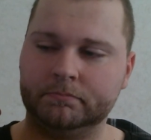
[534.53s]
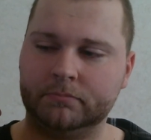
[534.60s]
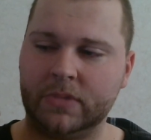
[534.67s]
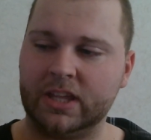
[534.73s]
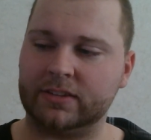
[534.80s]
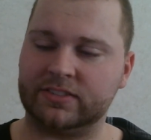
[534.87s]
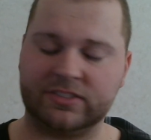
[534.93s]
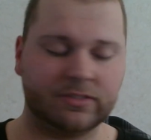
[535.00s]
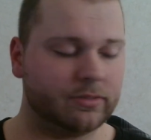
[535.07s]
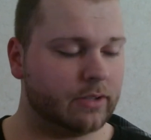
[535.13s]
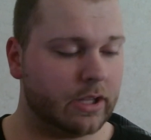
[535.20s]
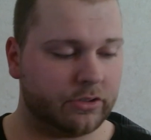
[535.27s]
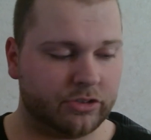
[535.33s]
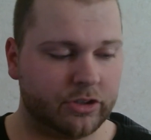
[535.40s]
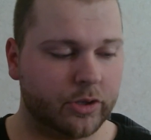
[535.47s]

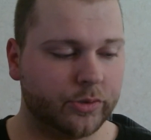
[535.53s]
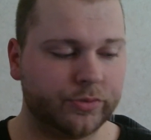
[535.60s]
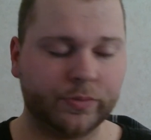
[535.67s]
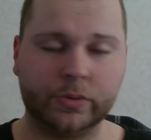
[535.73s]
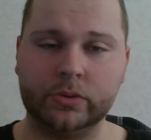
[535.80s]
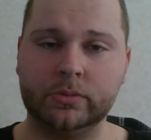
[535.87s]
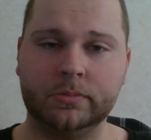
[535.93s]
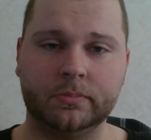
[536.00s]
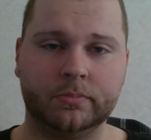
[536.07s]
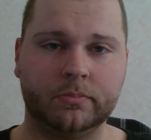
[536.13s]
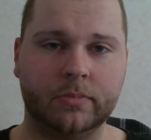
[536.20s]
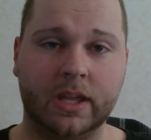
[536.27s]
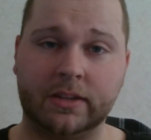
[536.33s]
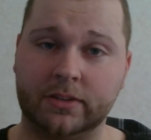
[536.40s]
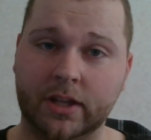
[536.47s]
It's useful,
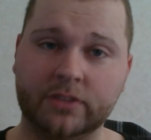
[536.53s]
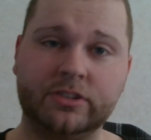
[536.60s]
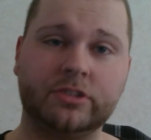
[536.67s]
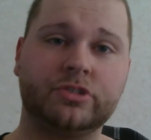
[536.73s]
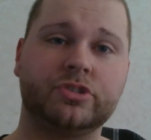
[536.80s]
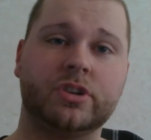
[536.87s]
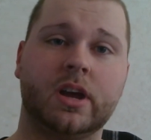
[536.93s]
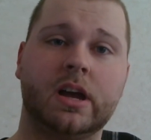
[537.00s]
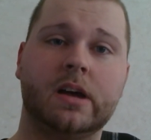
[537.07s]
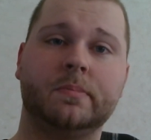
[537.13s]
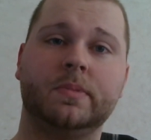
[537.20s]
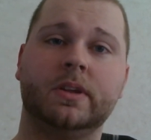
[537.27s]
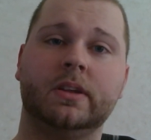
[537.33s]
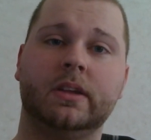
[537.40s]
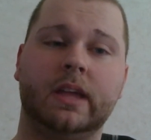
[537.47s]
it does its job,
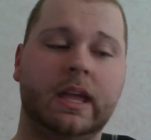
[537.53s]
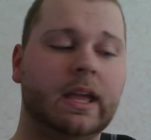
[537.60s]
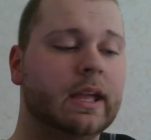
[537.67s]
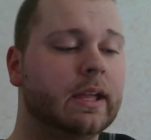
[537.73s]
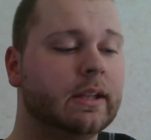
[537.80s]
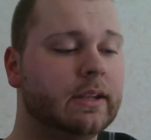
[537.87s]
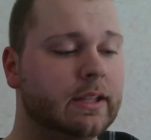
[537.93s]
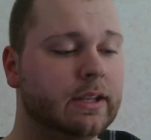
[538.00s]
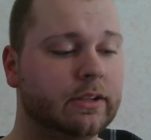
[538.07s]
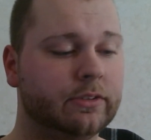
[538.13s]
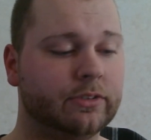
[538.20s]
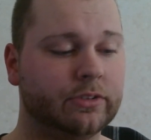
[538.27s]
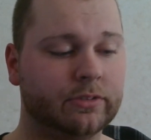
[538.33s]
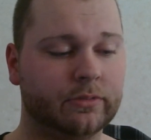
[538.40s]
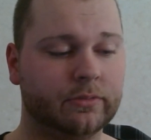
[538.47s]
and it
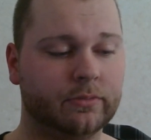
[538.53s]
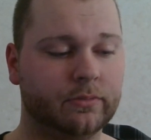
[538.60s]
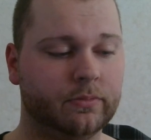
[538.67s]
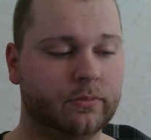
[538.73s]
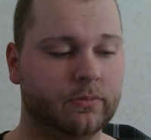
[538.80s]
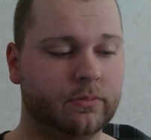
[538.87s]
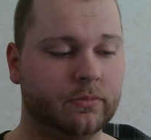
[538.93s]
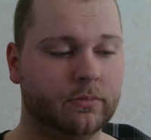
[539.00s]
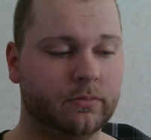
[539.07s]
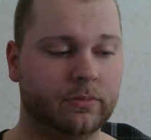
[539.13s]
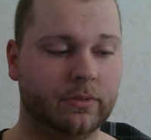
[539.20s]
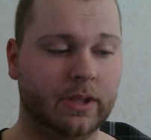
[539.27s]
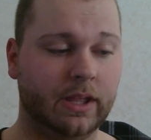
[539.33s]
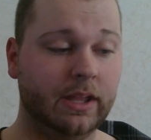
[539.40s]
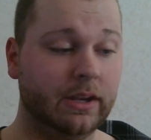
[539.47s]
is
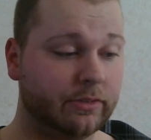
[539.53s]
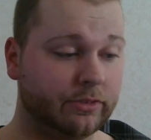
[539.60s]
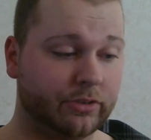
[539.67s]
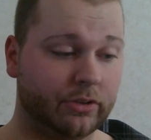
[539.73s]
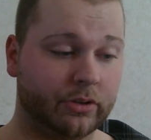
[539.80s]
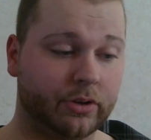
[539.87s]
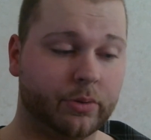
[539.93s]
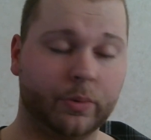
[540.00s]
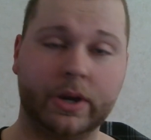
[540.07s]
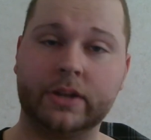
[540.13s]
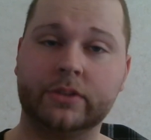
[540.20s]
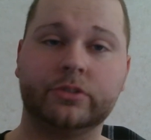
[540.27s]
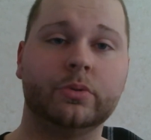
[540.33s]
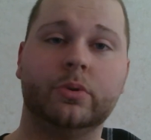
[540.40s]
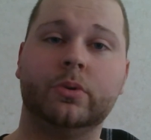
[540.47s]
a great
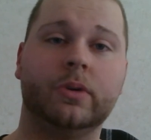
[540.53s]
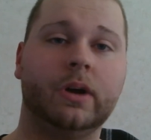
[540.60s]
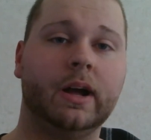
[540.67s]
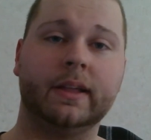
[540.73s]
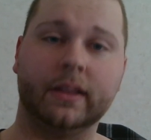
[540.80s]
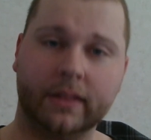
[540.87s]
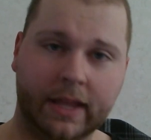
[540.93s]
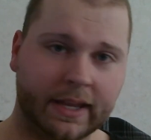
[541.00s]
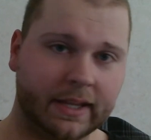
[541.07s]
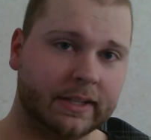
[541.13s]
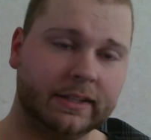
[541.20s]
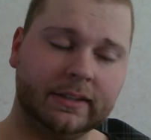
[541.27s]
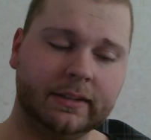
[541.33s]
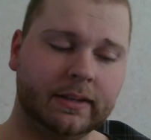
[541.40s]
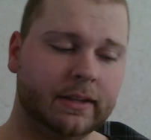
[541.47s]
tool. I like
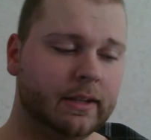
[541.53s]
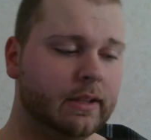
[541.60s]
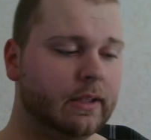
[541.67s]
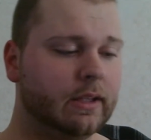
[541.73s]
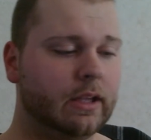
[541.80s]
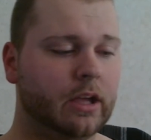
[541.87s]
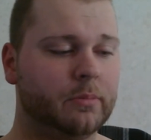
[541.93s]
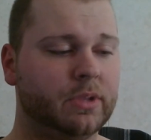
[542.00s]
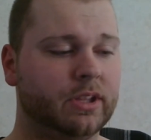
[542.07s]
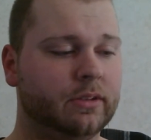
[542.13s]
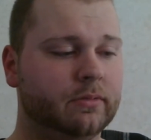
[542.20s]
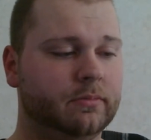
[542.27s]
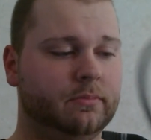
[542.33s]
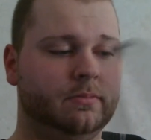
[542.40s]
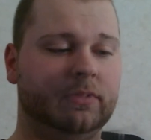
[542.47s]
it. I
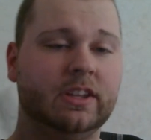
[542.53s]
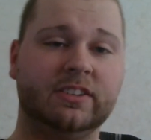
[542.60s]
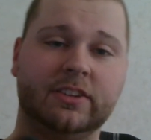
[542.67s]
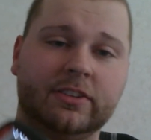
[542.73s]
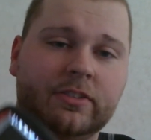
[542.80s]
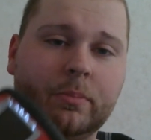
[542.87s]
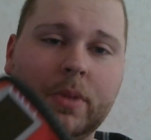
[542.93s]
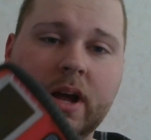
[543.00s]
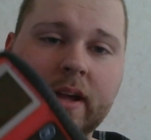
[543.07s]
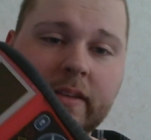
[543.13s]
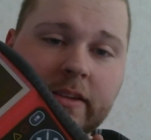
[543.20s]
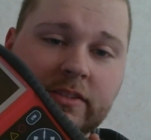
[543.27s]
mean, this isn't mine.